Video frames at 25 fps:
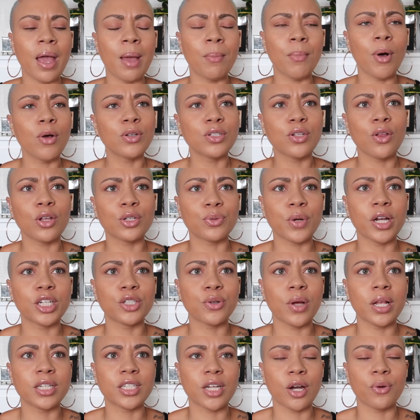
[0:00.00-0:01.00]
And most of those
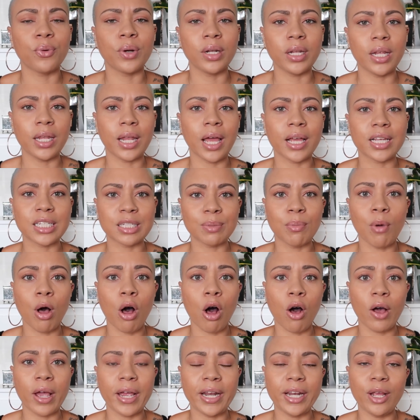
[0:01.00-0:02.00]
restaurants are really like
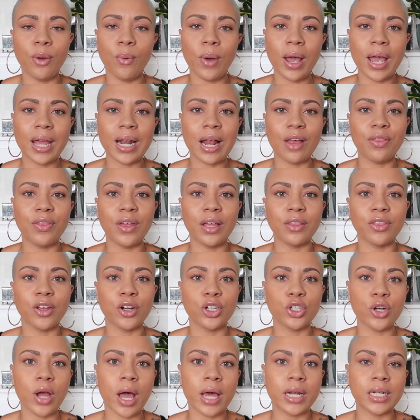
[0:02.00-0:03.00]
small anyway, and I think
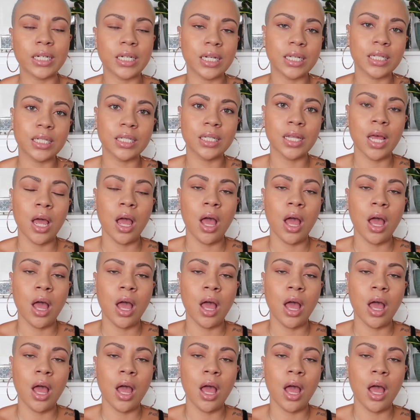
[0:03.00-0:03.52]
they're trying to just